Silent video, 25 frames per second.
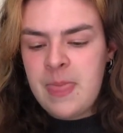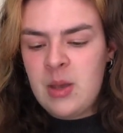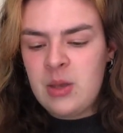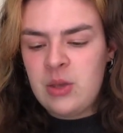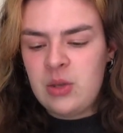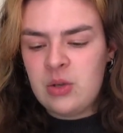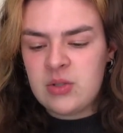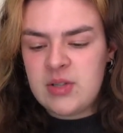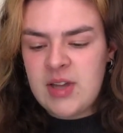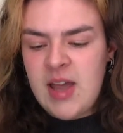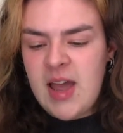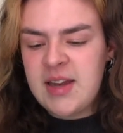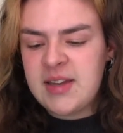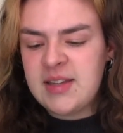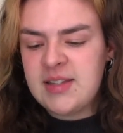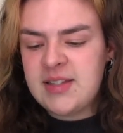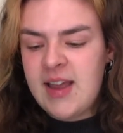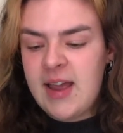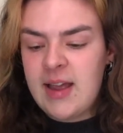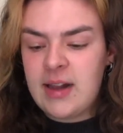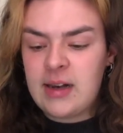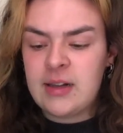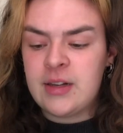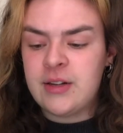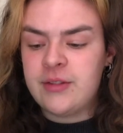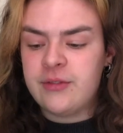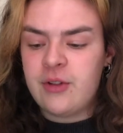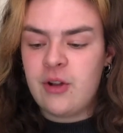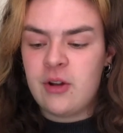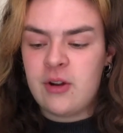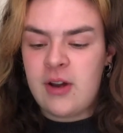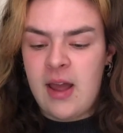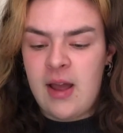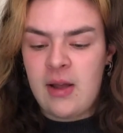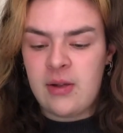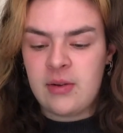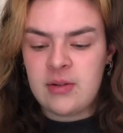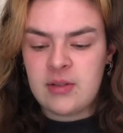"Your dad and Declan have gone
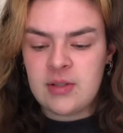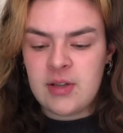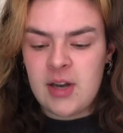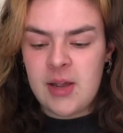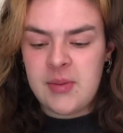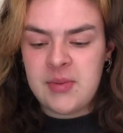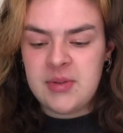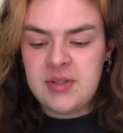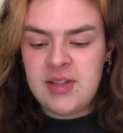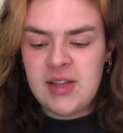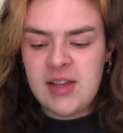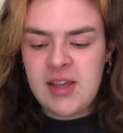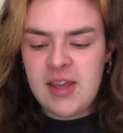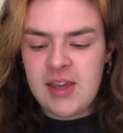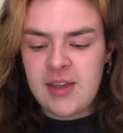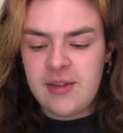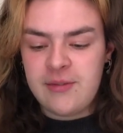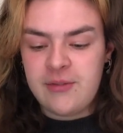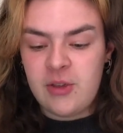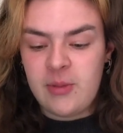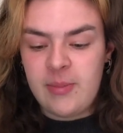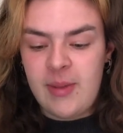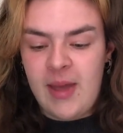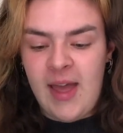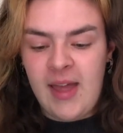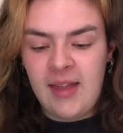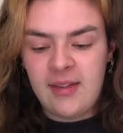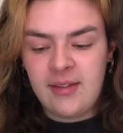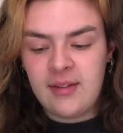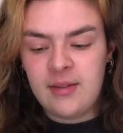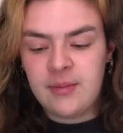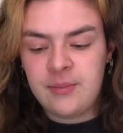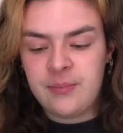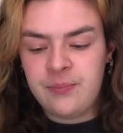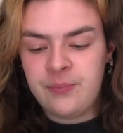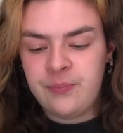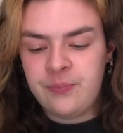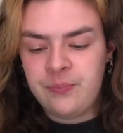out, and I was thinking of you, pet."
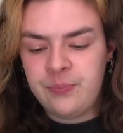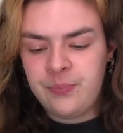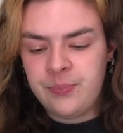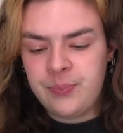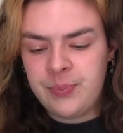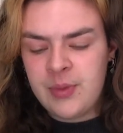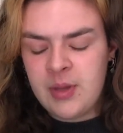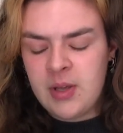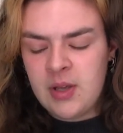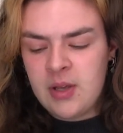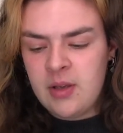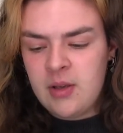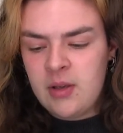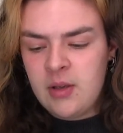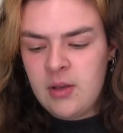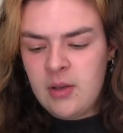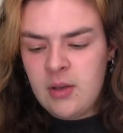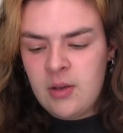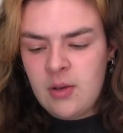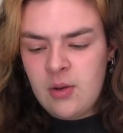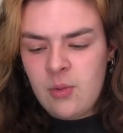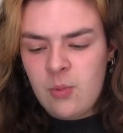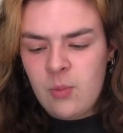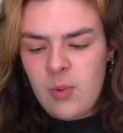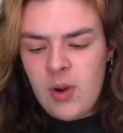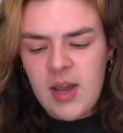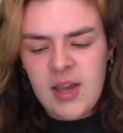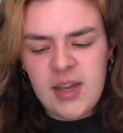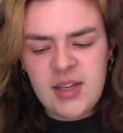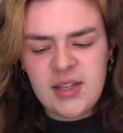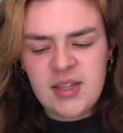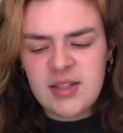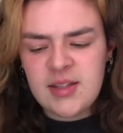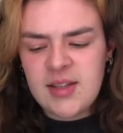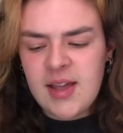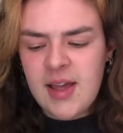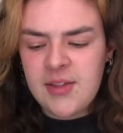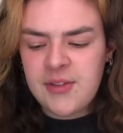Why
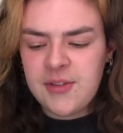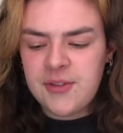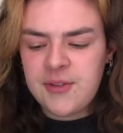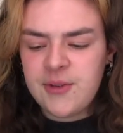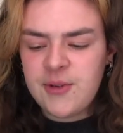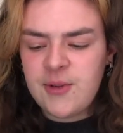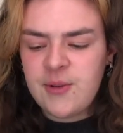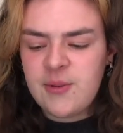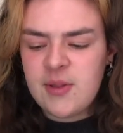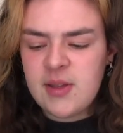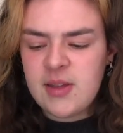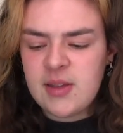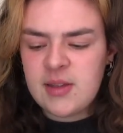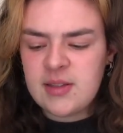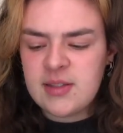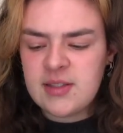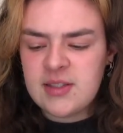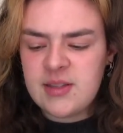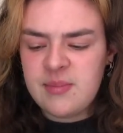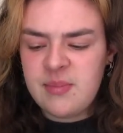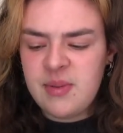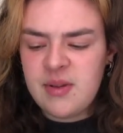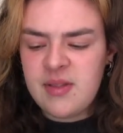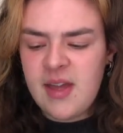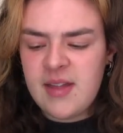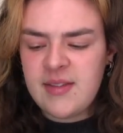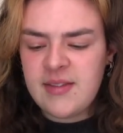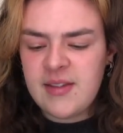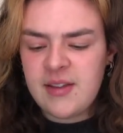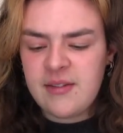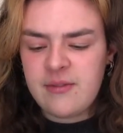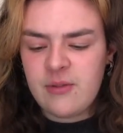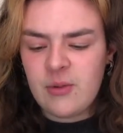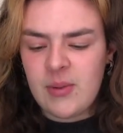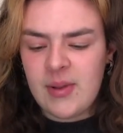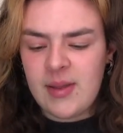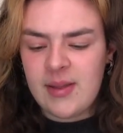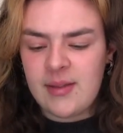did that soothing, sympathetic
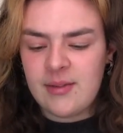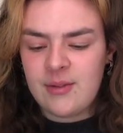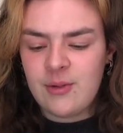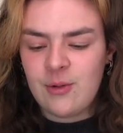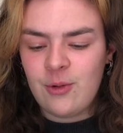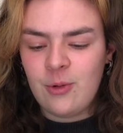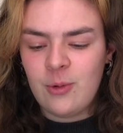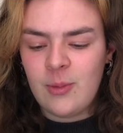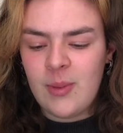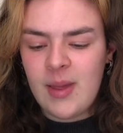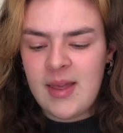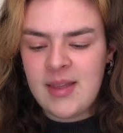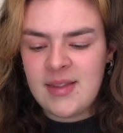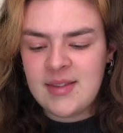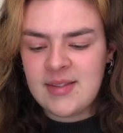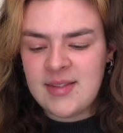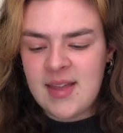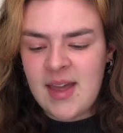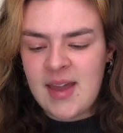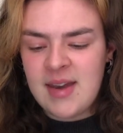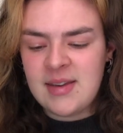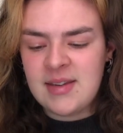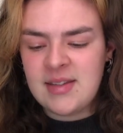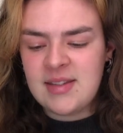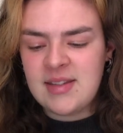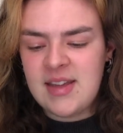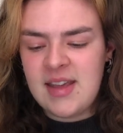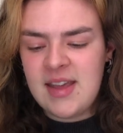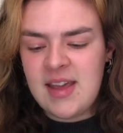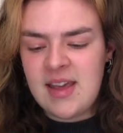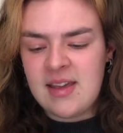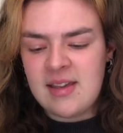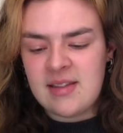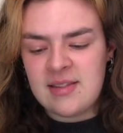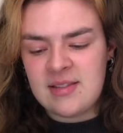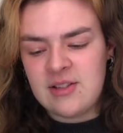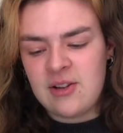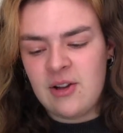voice always send
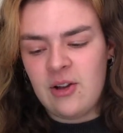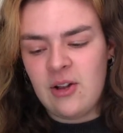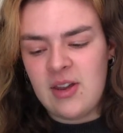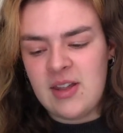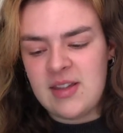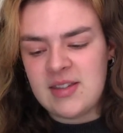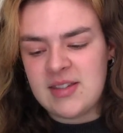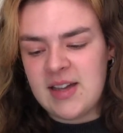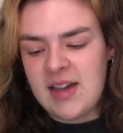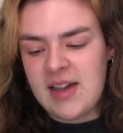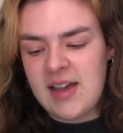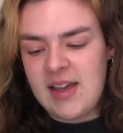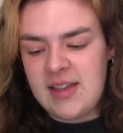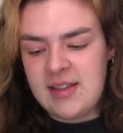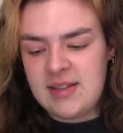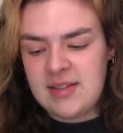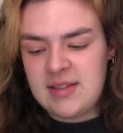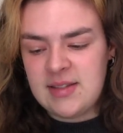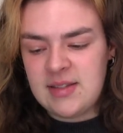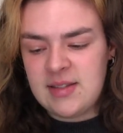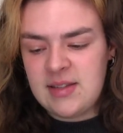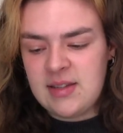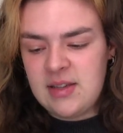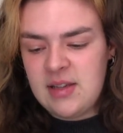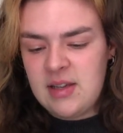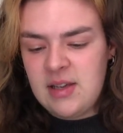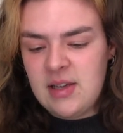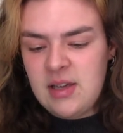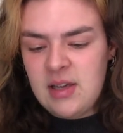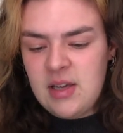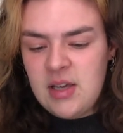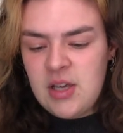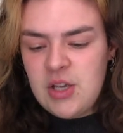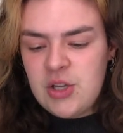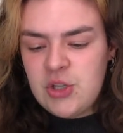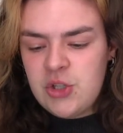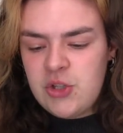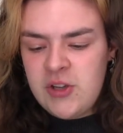tears to Holly's eyes?
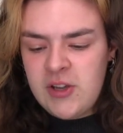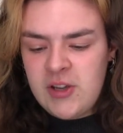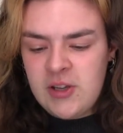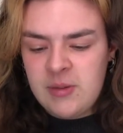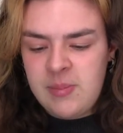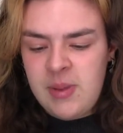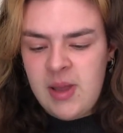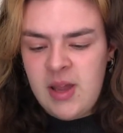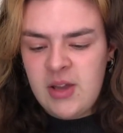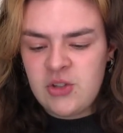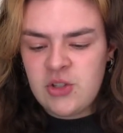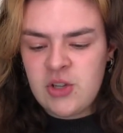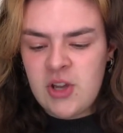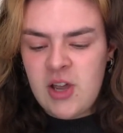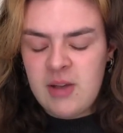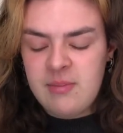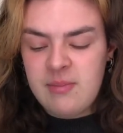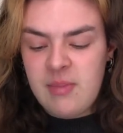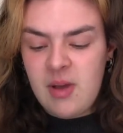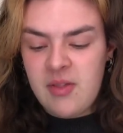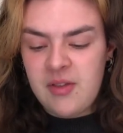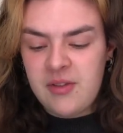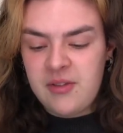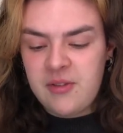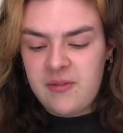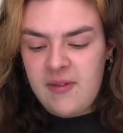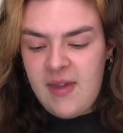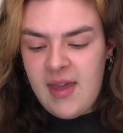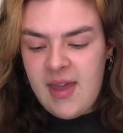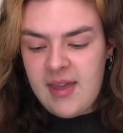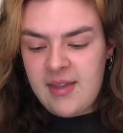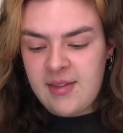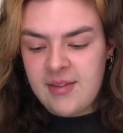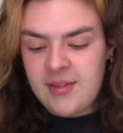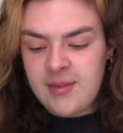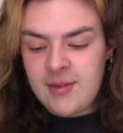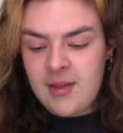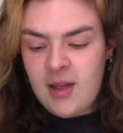She could picture her mother's
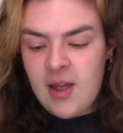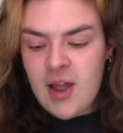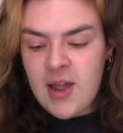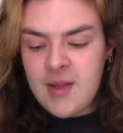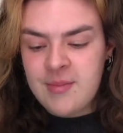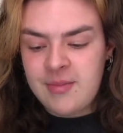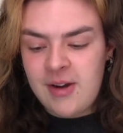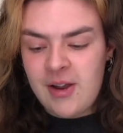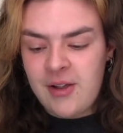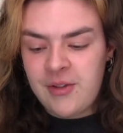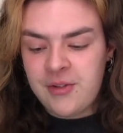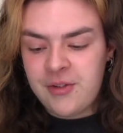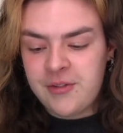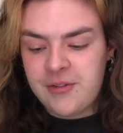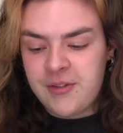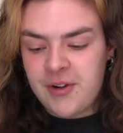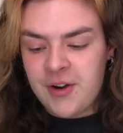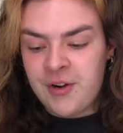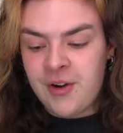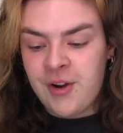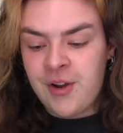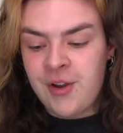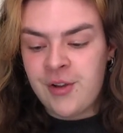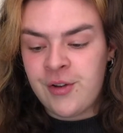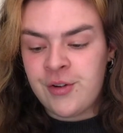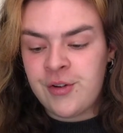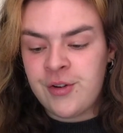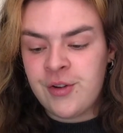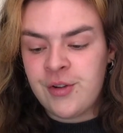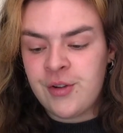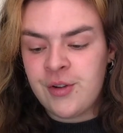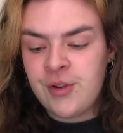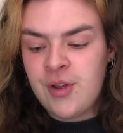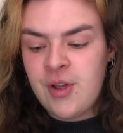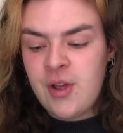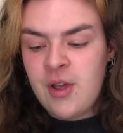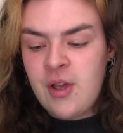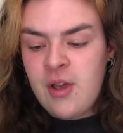face, eyebrows furrowed,
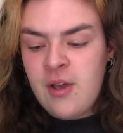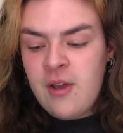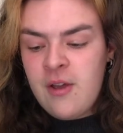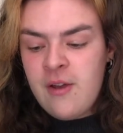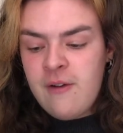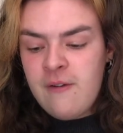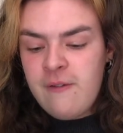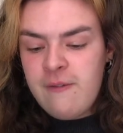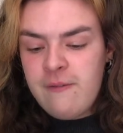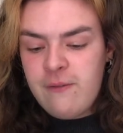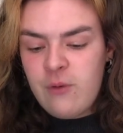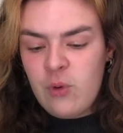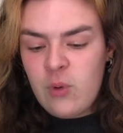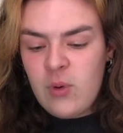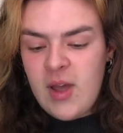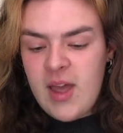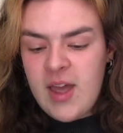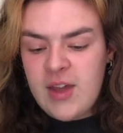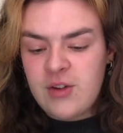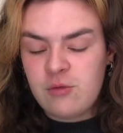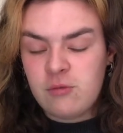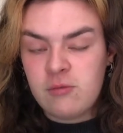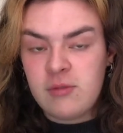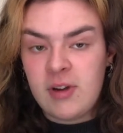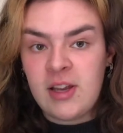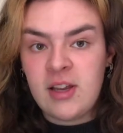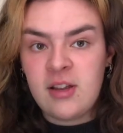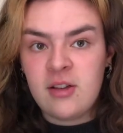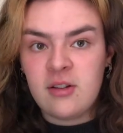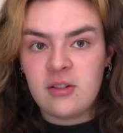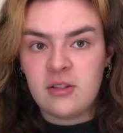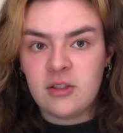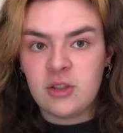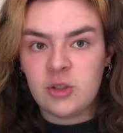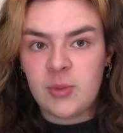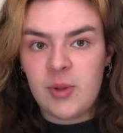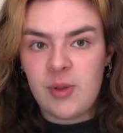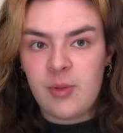forehead
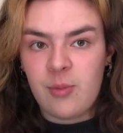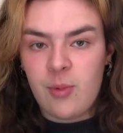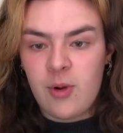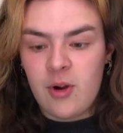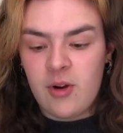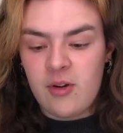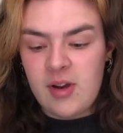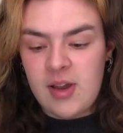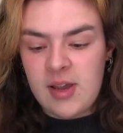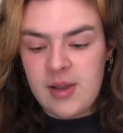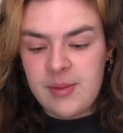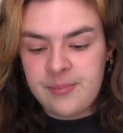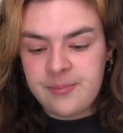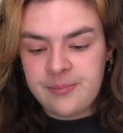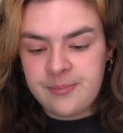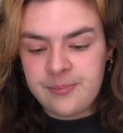wrinkled with worry.